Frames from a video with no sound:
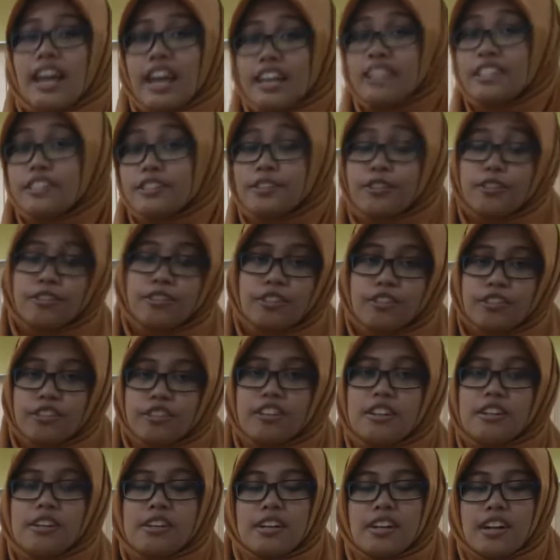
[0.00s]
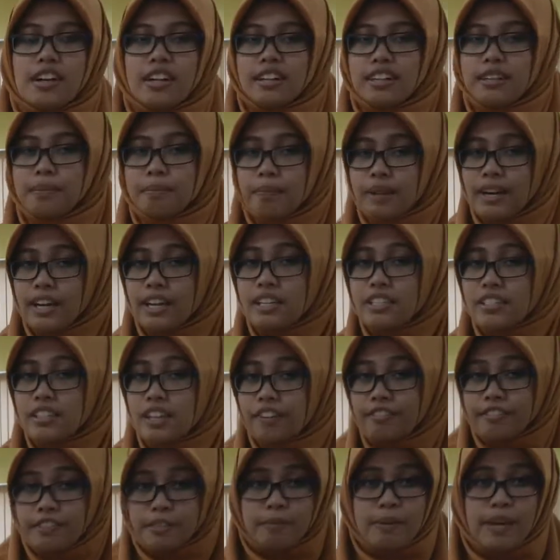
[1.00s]
As you know, the price
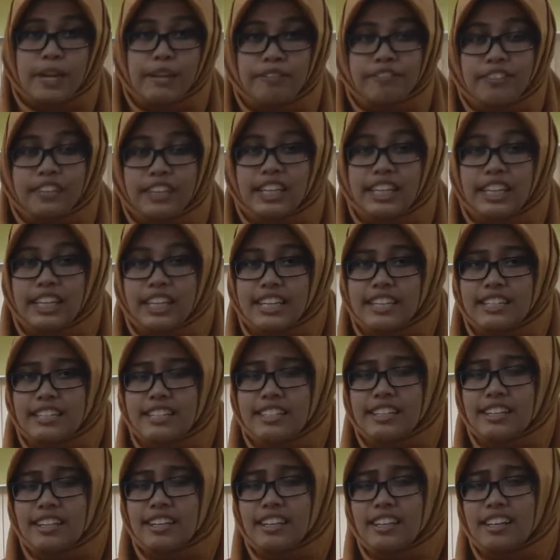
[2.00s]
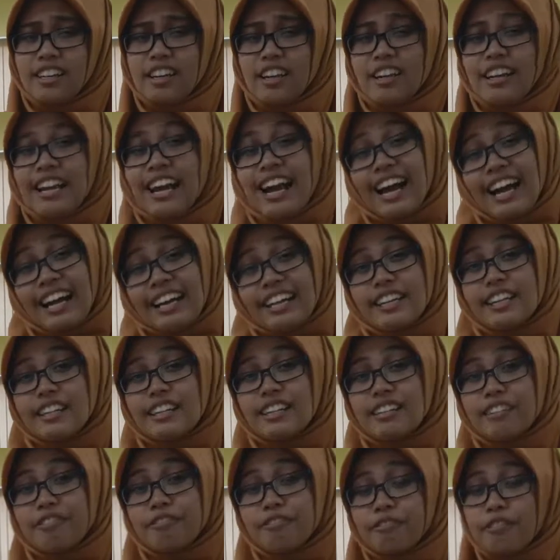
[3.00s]
of the Myvi is a lot
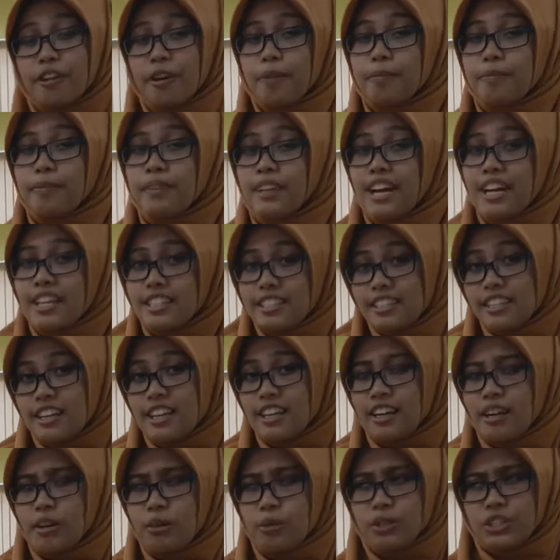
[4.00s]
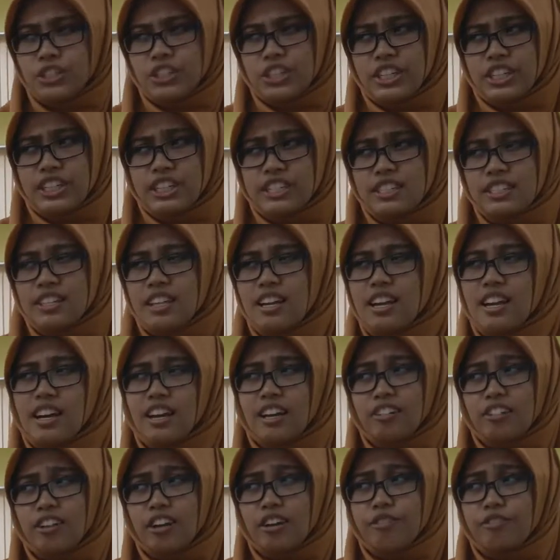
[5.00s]
higher from Asia, which is
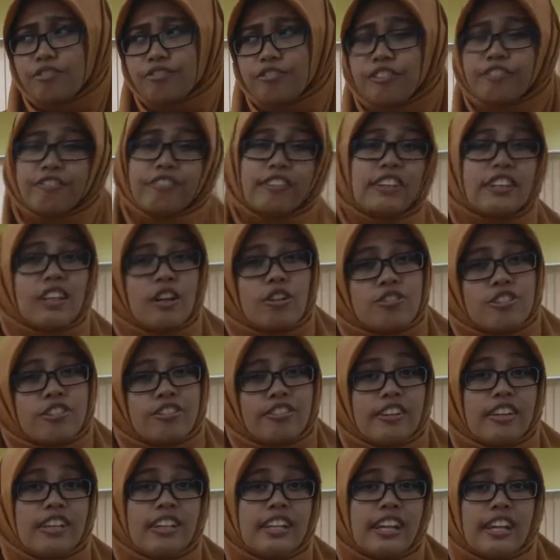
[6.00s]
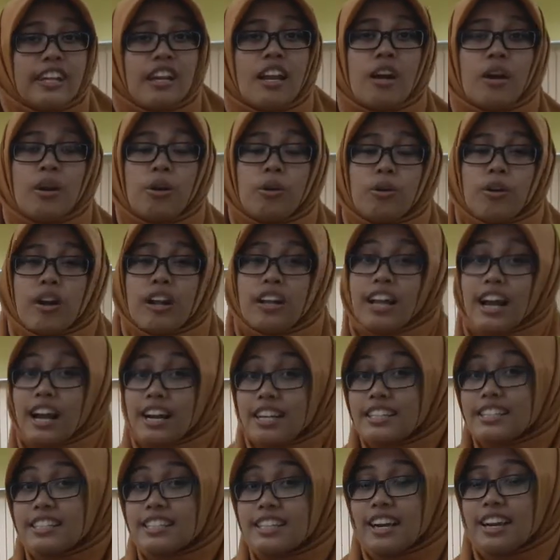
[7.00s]
around 50,000 ringgit, while
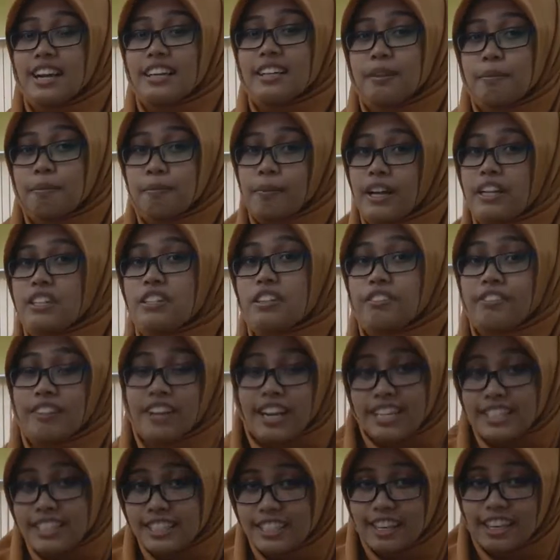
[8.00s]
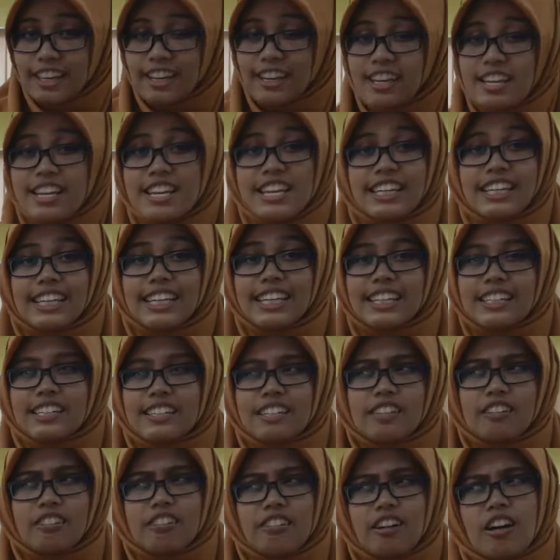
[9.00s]
Asia, the price of the Asia is
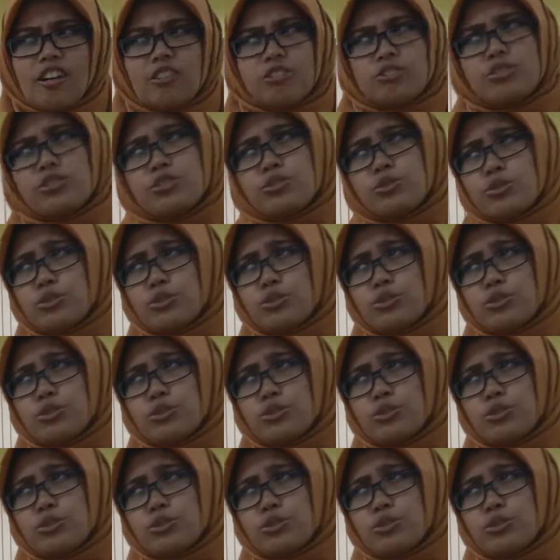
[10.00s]
around